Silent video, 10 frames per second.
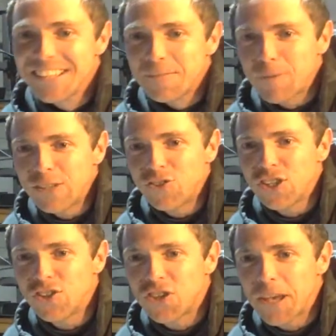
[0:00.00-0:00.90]
Ben
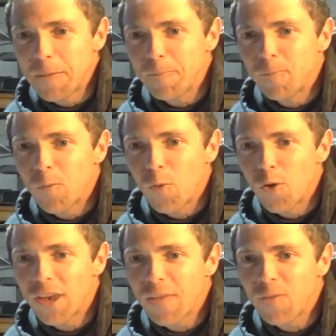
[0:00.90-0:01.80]
says, yep, we'll
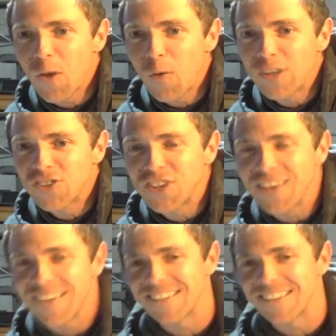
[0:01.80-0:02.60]
keep that one secret.